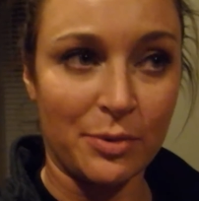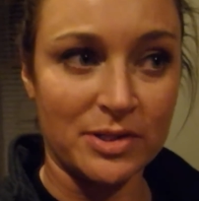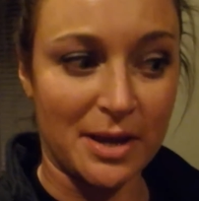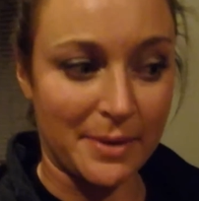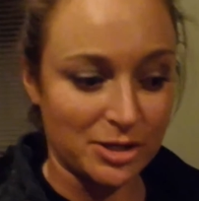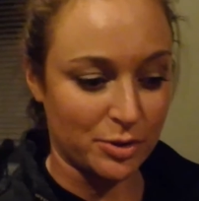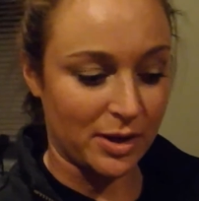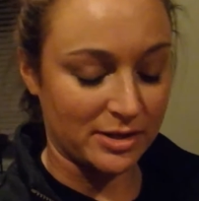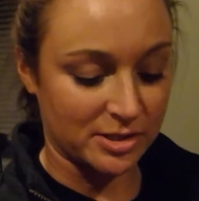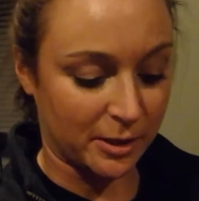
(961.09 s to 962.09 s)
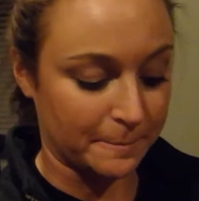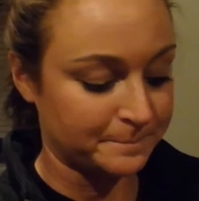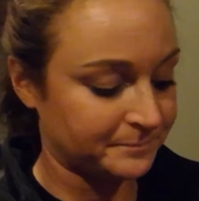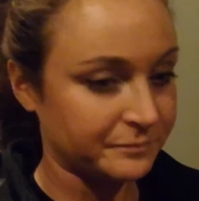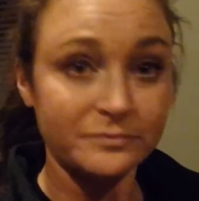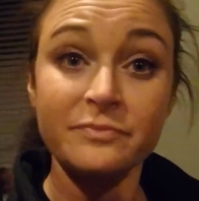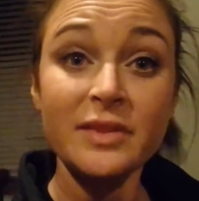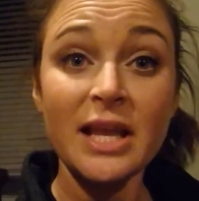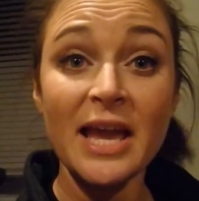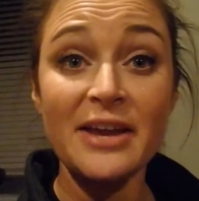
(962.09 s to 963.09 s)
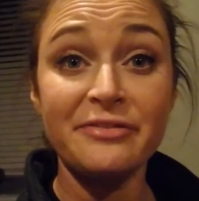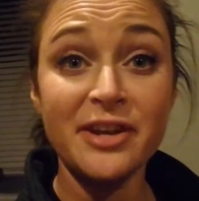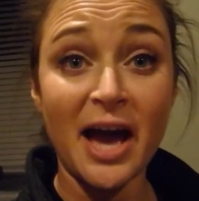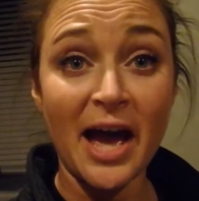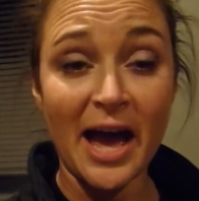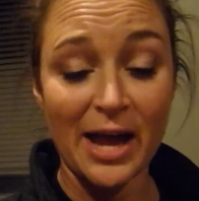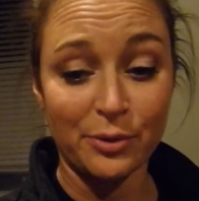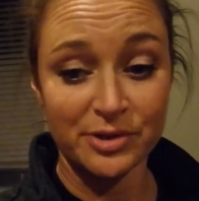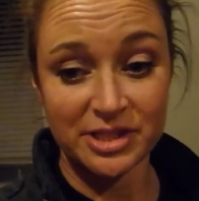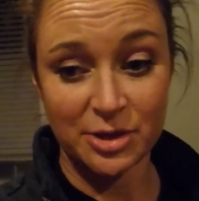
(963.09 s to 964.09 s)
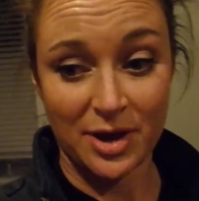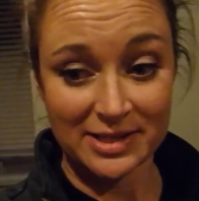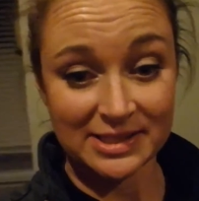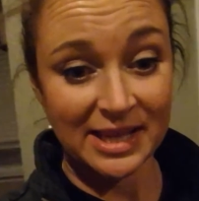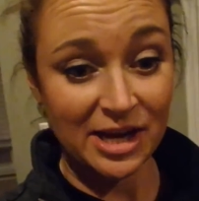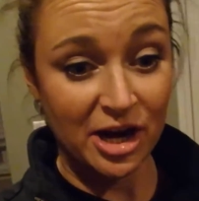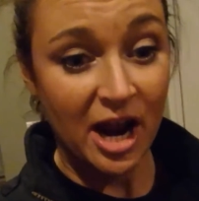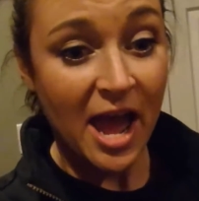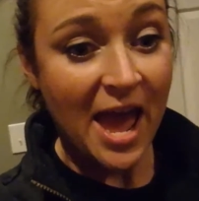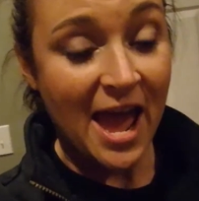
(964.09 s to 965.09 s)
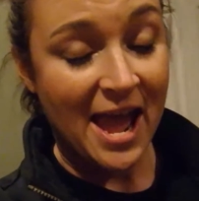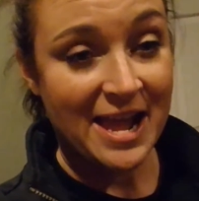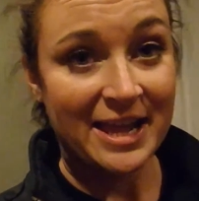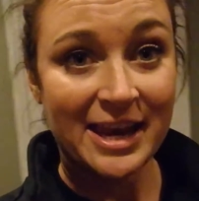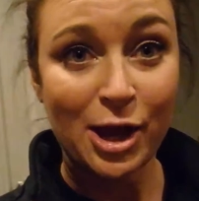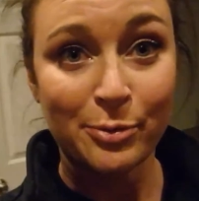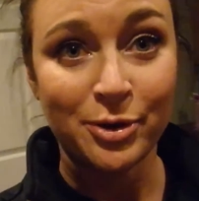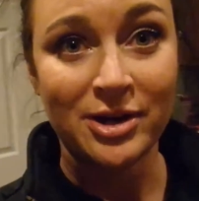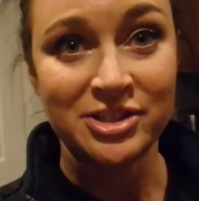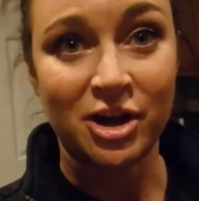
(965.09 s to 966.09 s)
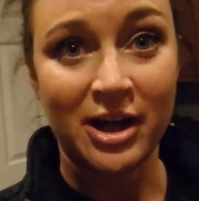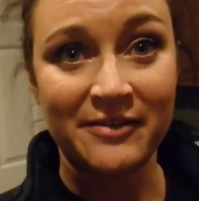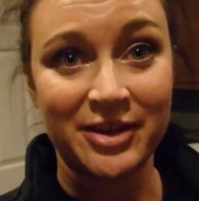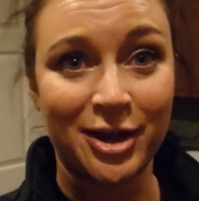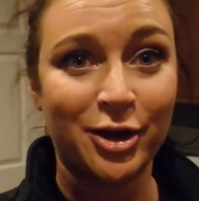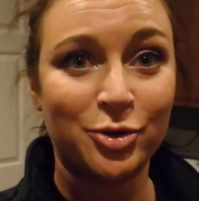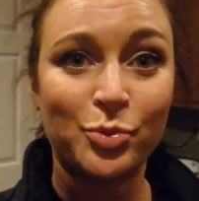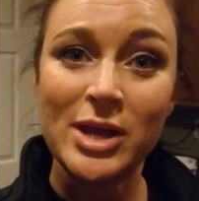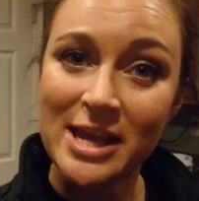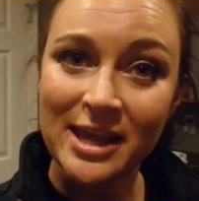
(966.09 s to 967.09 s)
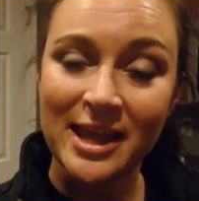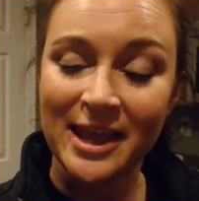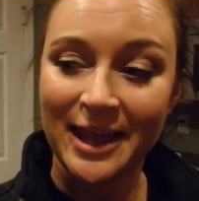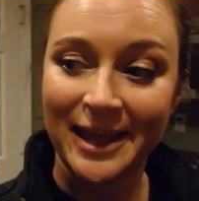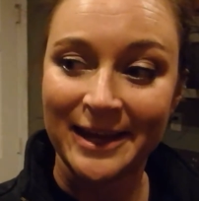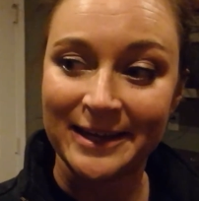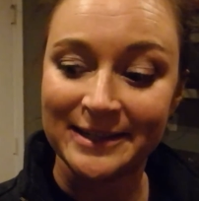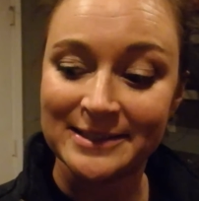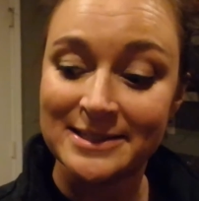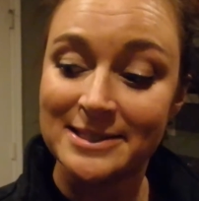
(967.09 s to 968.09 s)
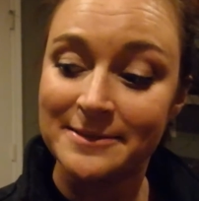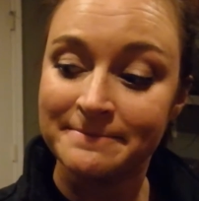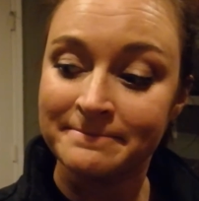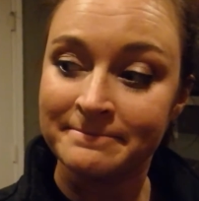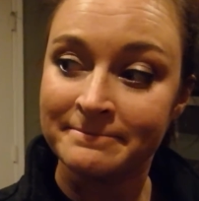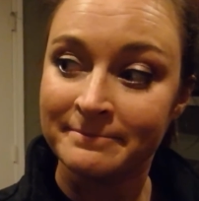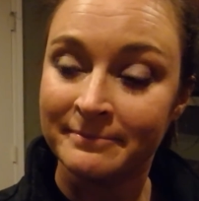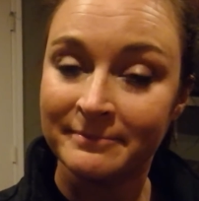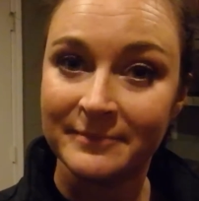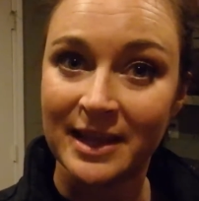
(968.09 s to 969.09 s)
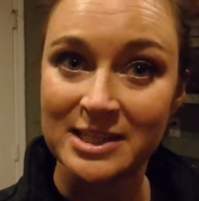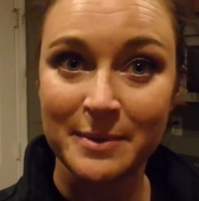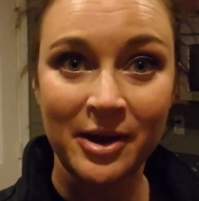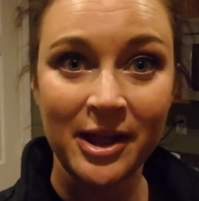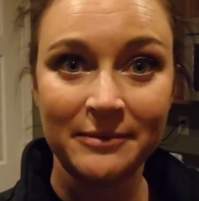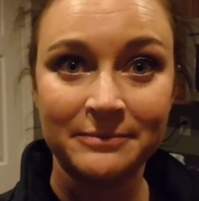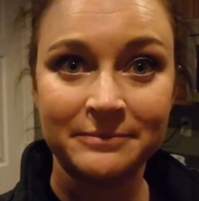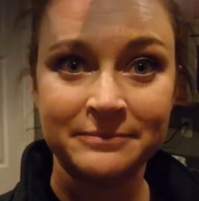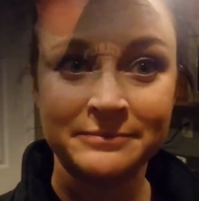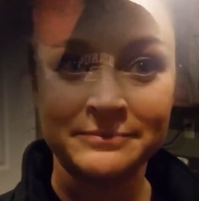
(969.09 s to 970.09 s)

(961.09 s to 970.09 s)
on what time I do it. So if not, I will see you guys later, and I hope you guys are all having a good week, and that's about it. Hey